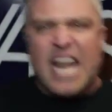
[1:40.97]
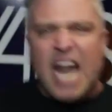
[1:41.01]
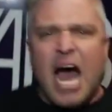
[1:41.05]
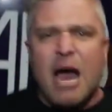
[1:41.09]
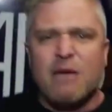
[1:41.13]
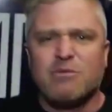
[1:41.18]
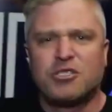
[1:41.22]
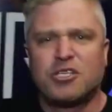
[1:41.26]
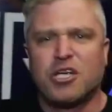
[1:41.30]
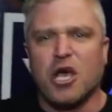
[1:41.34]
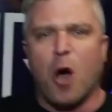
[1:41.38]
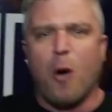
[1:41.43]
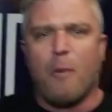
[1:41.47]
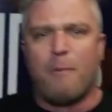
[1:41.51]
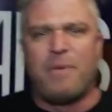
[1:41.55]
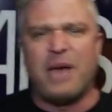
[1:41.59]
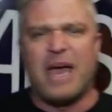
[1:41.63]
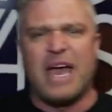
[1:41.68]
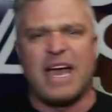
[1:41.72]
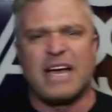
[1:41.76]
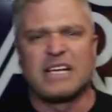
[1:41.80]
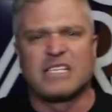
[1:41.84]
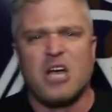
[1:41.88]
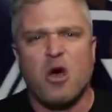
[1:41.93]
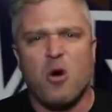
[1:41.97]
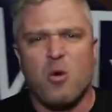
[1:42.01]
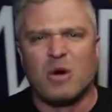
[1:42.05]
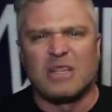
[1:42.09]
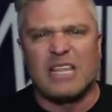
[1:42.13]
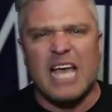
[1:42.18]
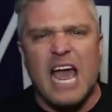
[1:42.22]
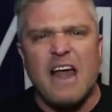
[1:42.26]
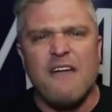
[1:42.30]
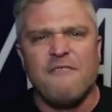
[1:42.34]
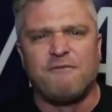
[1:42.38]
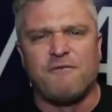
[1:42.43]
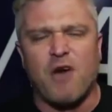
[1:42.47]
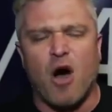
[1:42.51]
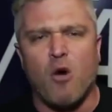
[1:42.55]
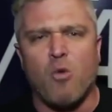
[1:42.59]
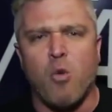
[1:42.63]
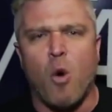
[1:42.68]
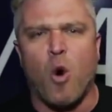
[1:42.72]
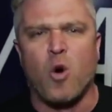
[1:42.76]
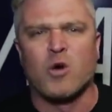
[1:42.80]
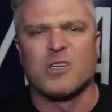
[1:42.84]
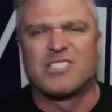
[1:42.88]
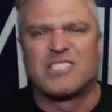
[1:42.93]
And I'm Joe Biggs with
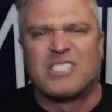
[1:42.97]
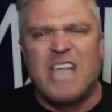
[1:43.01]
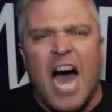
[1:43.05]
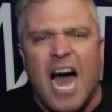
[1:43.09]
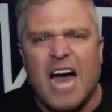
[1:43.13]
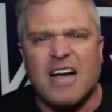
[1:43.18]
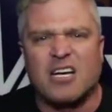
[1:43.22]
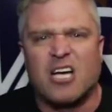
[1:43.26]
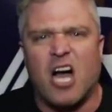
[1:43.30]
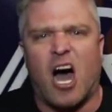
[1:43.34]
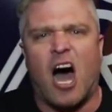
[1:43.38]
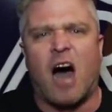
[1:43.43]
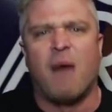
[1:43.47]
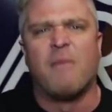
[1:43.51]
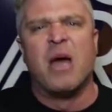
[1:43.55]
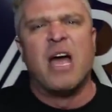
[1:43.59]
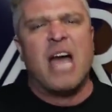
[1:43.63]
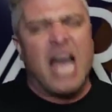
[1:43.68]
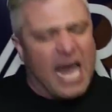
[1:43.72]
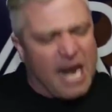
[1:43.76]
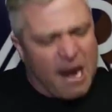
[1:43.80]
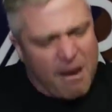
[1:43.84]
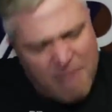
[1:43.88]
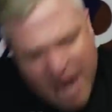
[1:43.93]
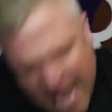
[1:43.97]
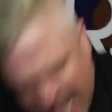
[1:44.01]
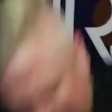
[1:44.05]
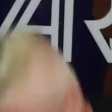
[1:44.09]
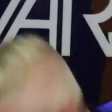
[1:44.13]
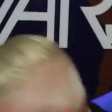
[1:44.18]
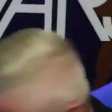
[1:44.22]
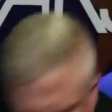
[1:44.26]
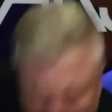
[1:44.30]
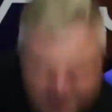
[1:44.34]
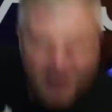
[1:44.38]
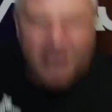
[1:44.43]
Infowars.com, and I'm not going to